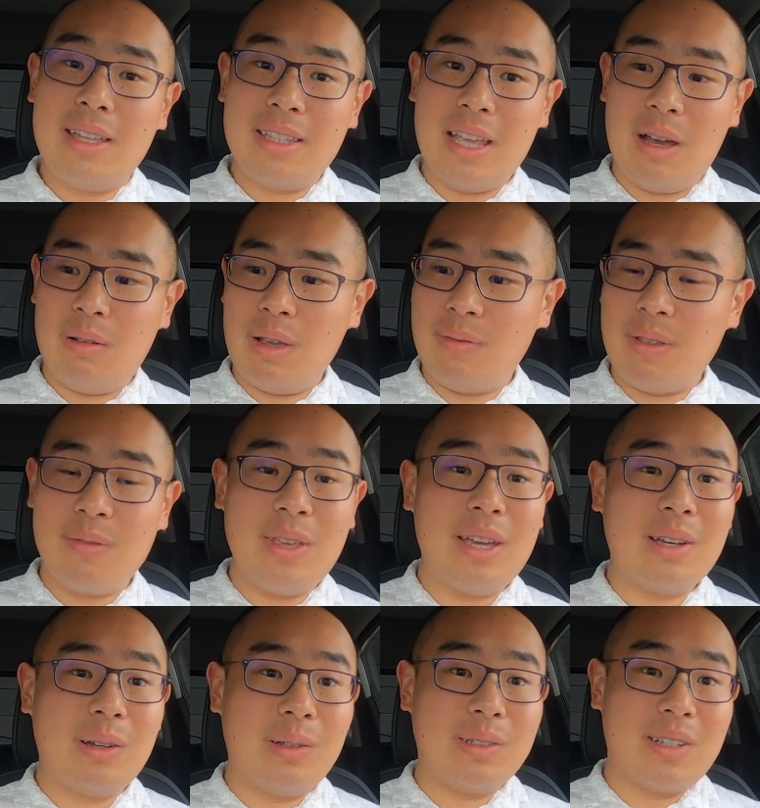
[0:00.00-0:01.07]
Now, if the
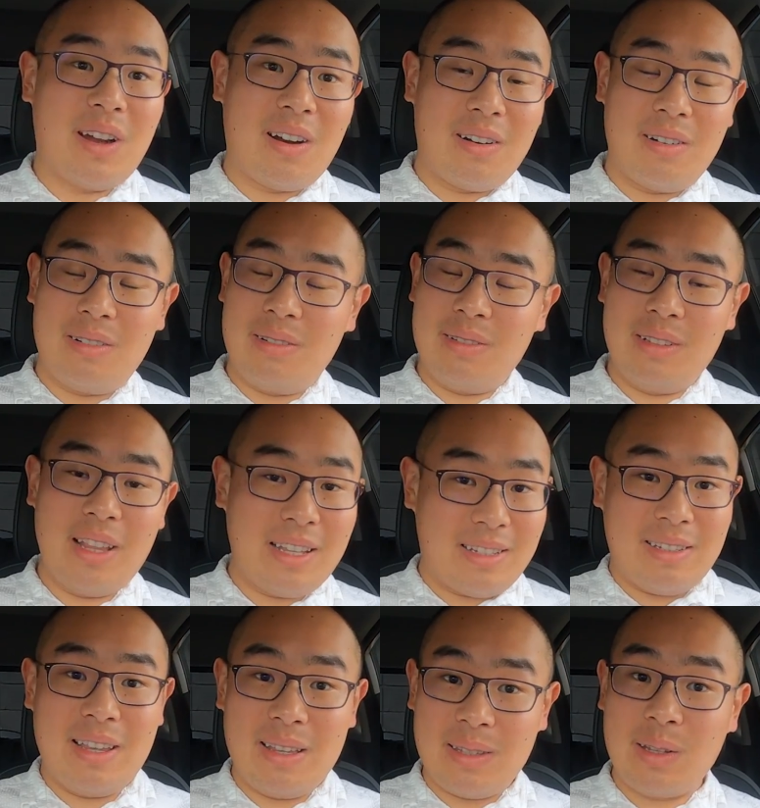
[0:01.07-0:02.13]
vehicles are, let's
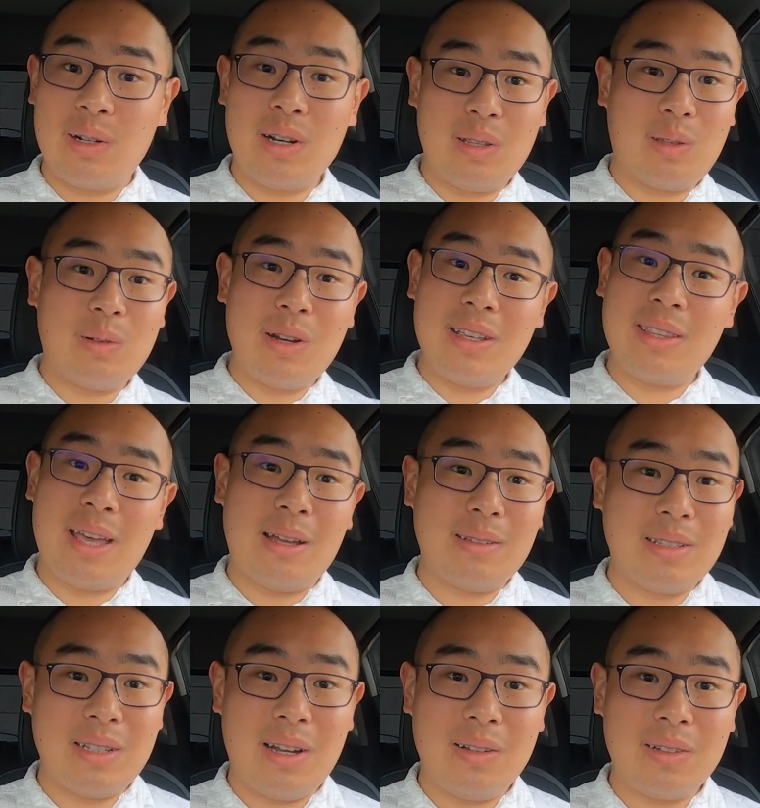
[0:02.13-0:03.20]
say,
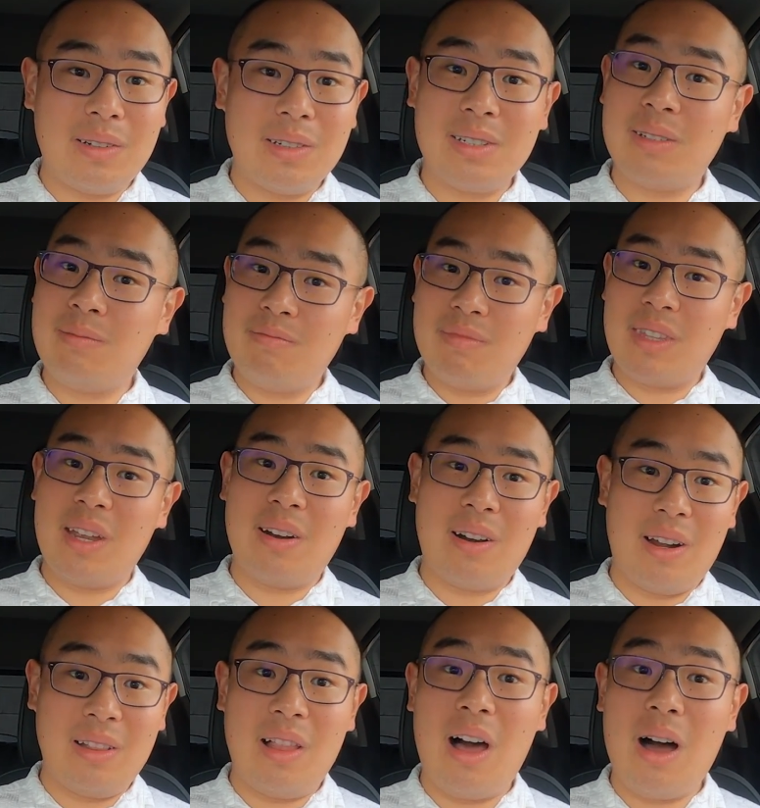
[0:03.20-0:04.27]
$33,000, they are
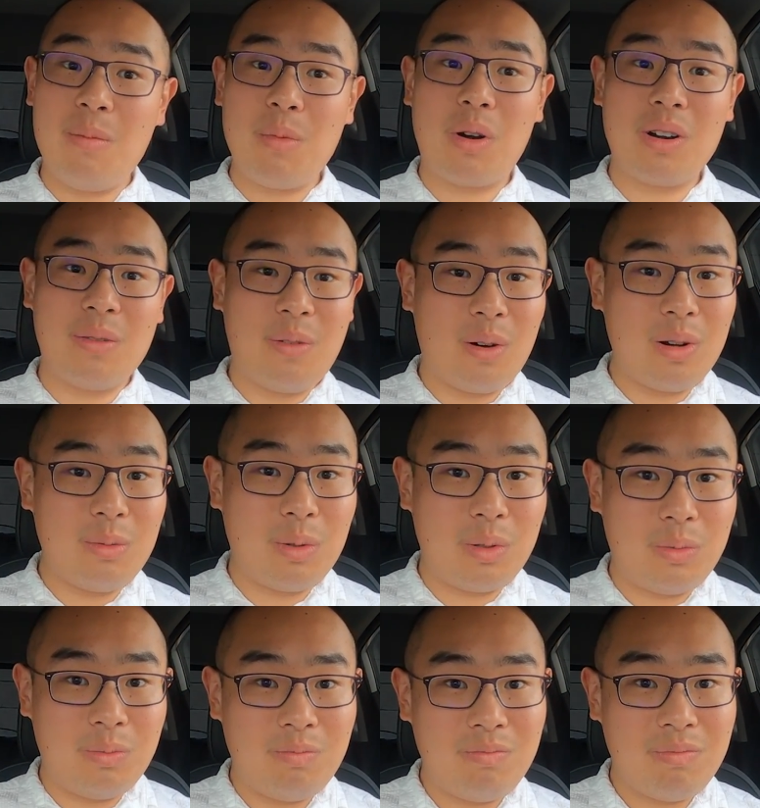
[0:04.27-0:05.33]
a lot more
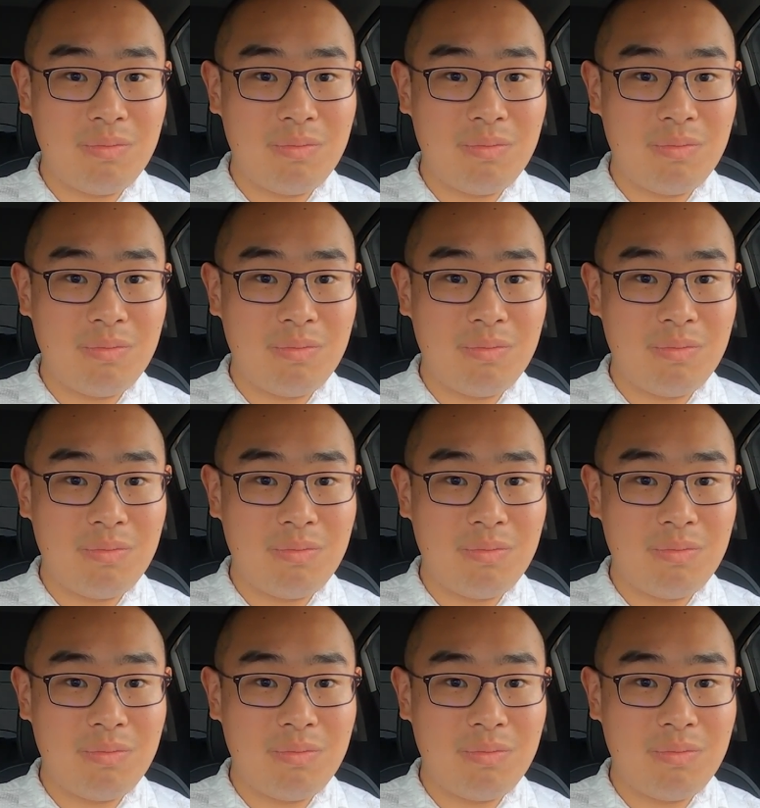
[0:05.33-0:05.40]
affordable.